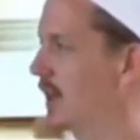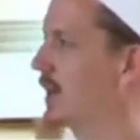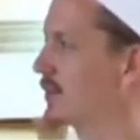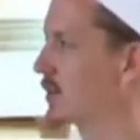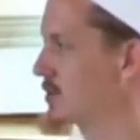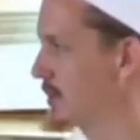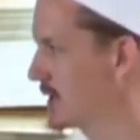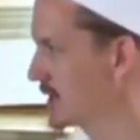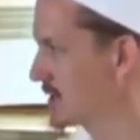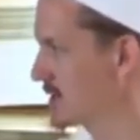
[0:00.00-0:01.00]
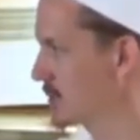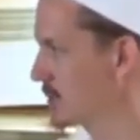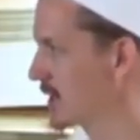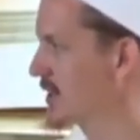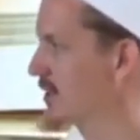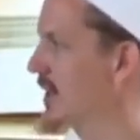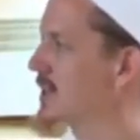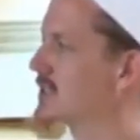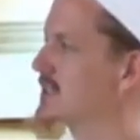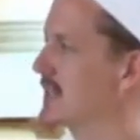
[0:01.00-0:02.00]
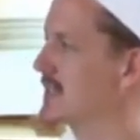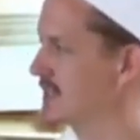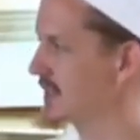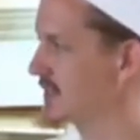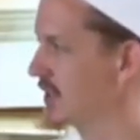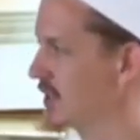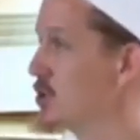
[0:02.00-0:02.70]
can't ever explain it to someone until they actually taste it.